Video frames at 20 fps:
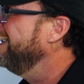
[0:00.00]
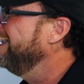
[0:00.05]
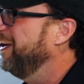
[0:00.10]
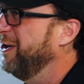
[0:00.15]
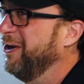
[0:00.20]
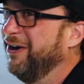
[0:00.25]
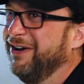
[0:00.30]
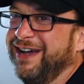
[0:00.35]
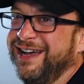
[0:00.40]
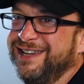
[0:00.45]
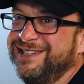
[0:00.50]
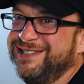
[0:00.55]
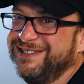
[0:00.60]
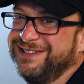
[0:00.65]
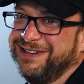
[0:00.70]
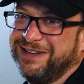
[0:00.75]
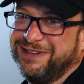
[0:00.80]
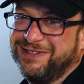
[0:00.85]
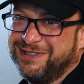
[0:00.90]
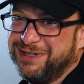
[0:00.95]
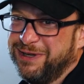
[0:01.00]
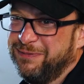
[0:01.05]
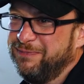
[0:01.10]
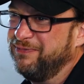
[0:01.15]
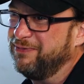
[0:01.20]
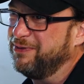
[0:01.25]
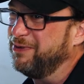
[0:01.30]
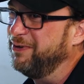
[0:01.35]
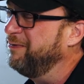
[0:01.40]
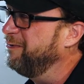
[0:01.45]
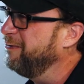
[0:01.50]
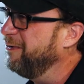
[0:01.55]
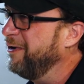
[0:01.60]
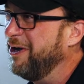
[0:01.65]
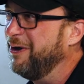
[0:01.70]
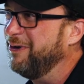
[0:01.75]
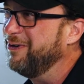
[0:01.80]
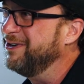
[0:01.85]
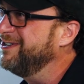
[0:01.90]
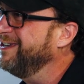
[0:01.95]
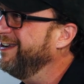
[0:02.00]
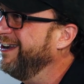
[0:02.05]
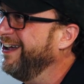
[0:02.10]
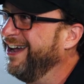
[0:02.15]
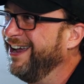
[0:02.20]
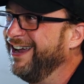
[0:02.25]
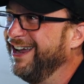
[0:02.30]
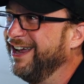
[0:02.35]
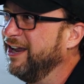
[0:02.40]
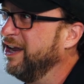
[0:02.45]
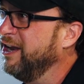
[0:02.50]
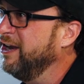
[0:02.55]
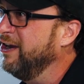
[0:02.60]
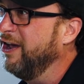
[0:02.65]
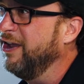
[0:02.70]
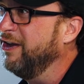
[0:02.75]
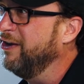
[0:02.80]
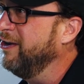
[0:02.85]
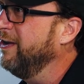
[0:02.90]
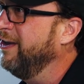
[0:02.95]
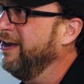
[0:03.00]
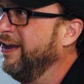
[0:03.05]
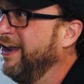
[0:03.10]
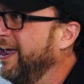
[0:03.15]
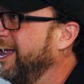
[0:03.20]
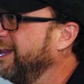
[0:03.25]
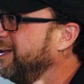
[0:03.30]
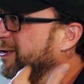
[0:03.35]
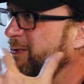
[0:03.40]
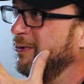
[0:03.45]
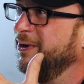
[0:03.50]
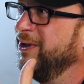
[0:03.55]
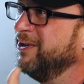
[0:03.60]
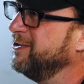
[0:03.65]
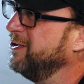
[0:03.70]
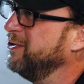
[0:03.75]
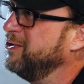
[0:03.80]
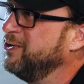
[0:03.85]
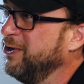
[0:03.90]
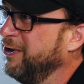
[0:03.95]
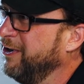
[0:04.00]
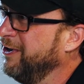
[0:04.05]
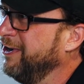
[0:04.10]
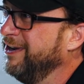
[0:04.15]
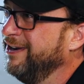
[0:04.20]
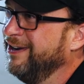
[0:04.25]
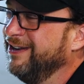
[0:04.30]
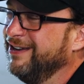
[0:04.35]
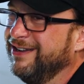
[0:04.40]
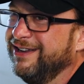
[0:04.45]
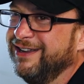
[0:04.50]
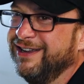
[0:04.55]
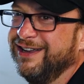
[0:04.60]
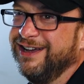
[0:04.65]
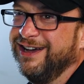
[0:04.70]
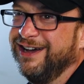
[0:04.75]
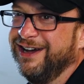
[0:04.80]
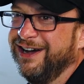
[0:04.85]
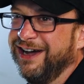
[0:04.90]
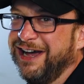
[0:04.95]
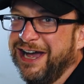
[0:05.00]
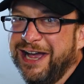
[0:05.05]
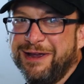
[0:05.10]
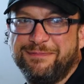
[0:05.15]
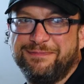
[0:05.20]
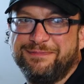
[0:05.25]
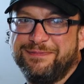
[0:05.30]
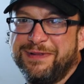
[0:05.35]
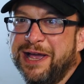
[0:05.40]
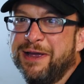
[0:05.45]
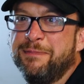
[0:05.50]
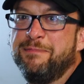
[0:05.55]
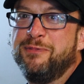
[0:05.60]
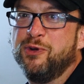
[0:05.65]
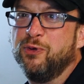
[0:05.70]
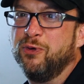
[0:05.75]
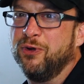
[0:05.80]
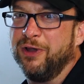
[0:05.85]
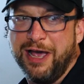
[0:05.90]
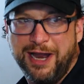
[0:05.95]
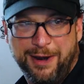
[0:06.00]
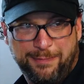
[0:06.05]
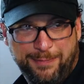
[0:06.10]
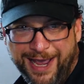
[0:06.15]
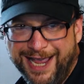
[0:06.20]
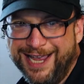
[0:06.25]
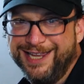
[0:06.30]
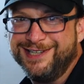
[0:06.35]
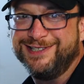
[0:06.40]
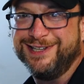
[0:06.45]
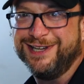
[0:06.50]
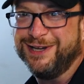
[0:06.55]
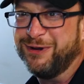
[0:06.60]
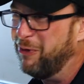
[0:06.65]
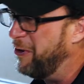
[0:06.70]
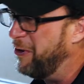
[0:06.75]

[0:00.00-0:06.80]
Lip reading: You know, I sleep 3-4 hours a night, and other than that, the wheels are turning. I do a lot of pacing,